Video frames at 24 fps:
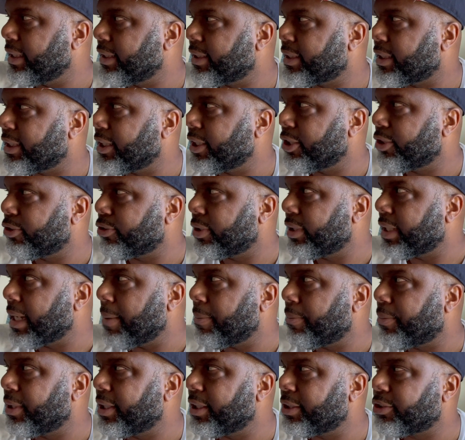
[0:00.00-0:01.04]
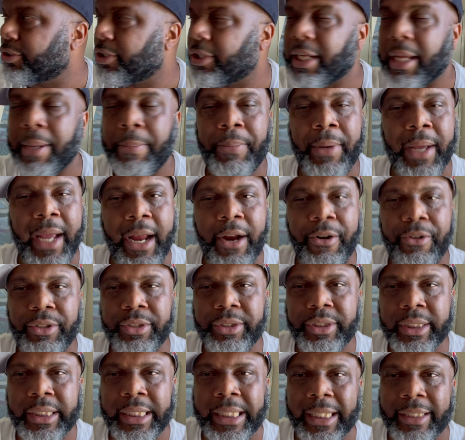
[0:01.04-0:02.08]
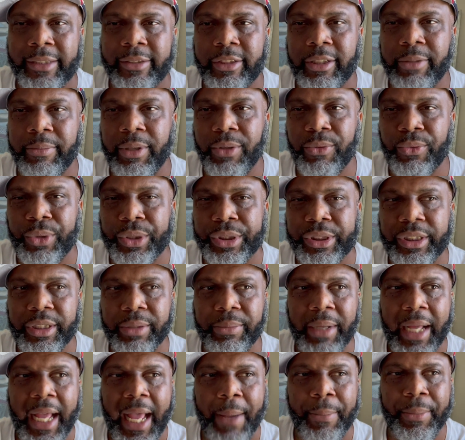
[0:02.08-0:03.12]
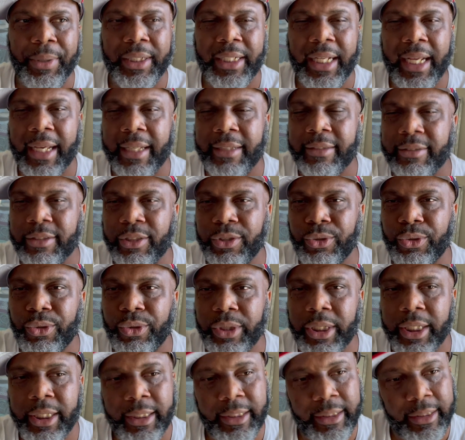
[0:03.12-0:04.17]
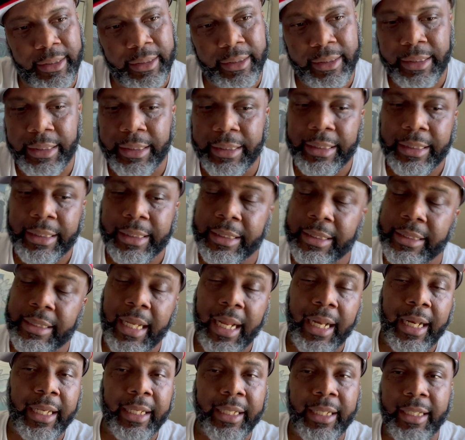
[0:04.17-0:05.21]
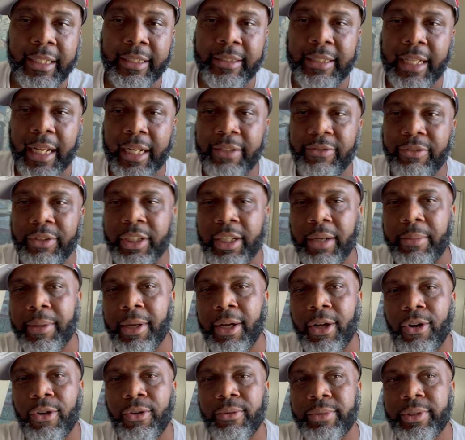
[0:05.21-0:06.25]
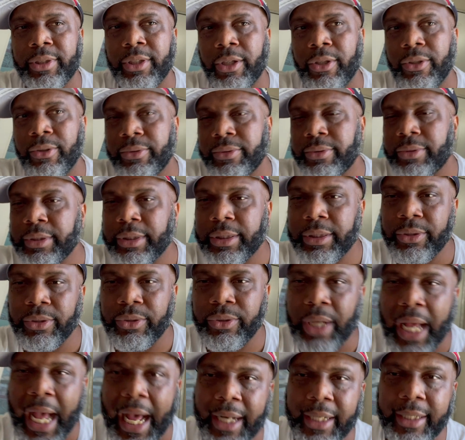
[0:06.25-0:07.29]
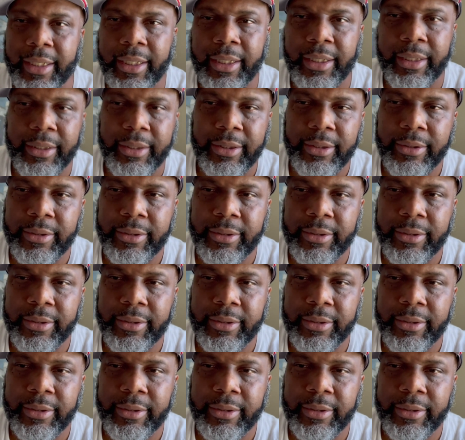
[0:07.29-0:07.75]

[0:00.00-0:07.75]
children, I'm pretty sure their parents kissed them and wished them a happy day at school. And now their kids not even coming home. So out of here.